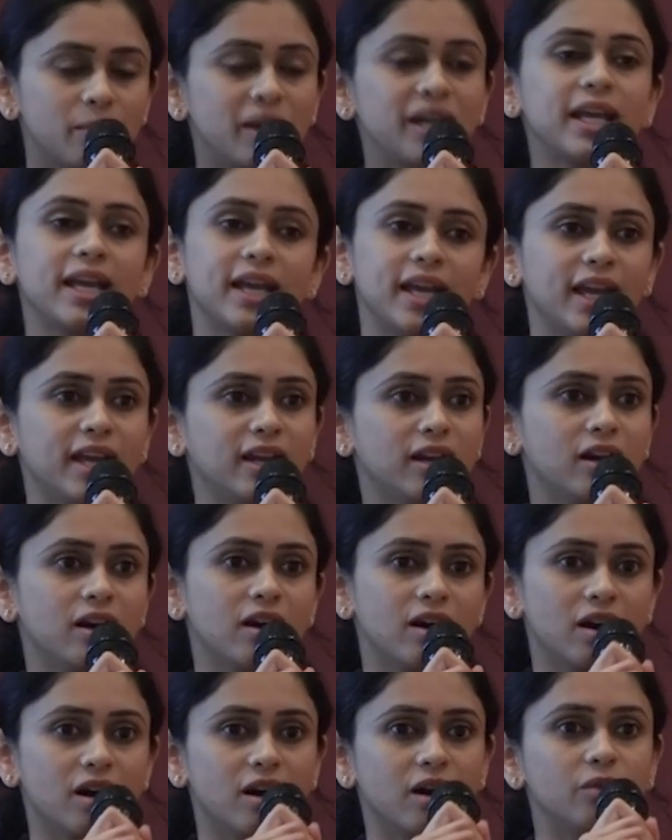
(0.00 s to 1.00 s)
but again,
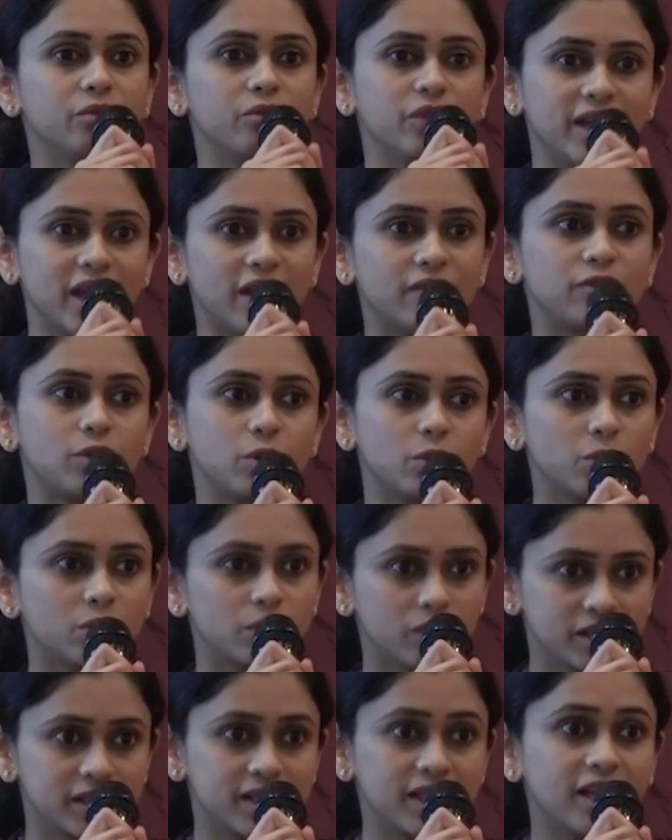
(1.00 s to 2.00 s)
we have
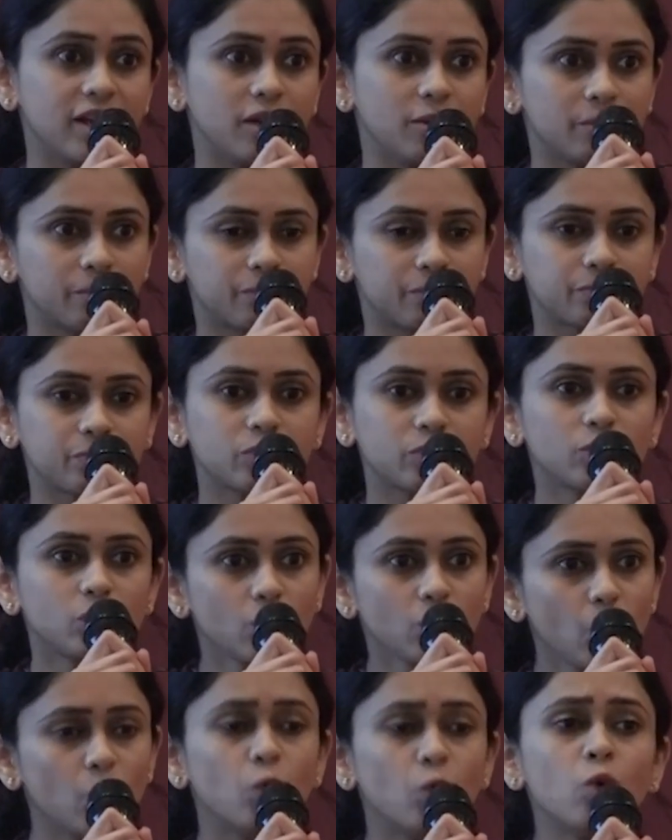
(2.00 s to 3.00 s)
to see
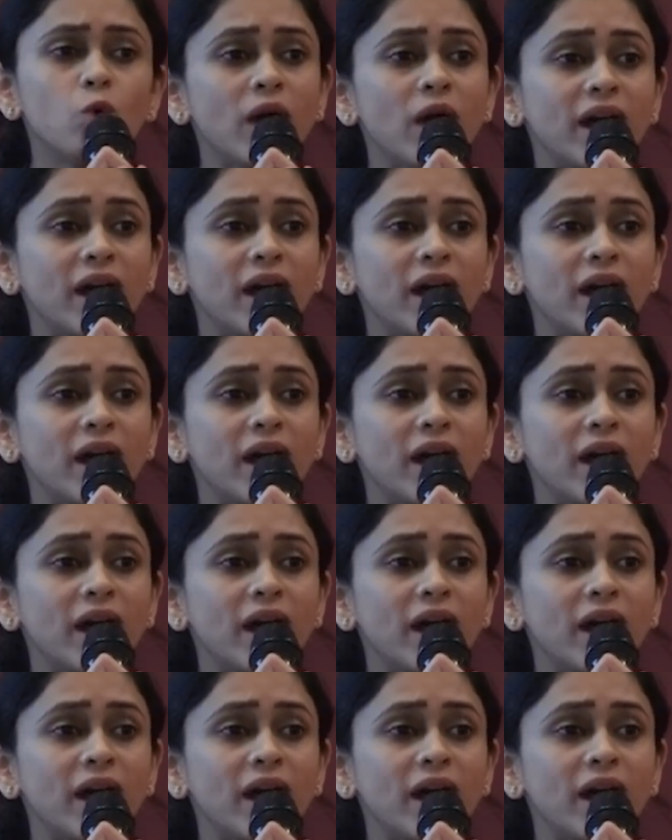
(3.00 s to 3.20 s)
who